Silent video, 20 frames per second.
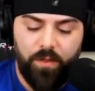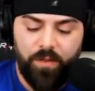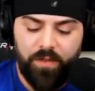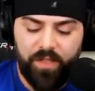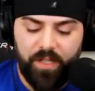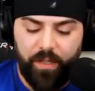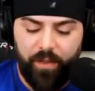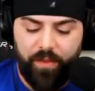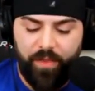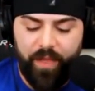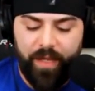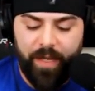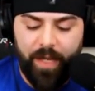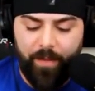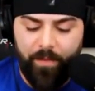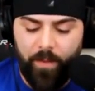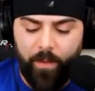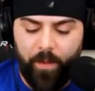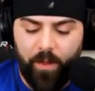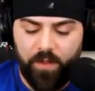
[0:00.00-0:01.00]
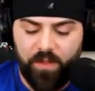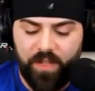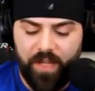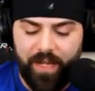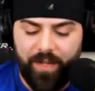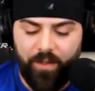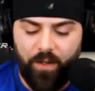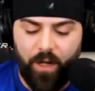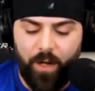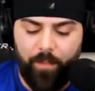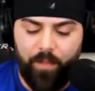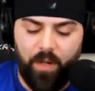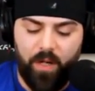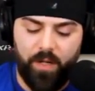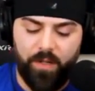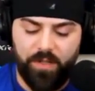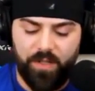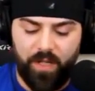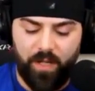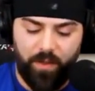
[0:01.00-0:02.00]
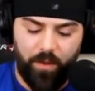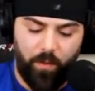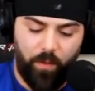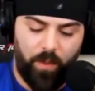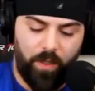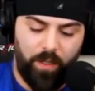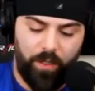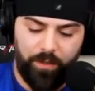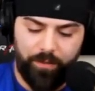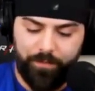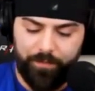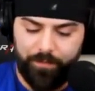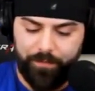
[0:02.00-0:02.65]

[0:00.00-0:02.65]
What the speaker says: Do you still think I'm the most ignorant person in the world?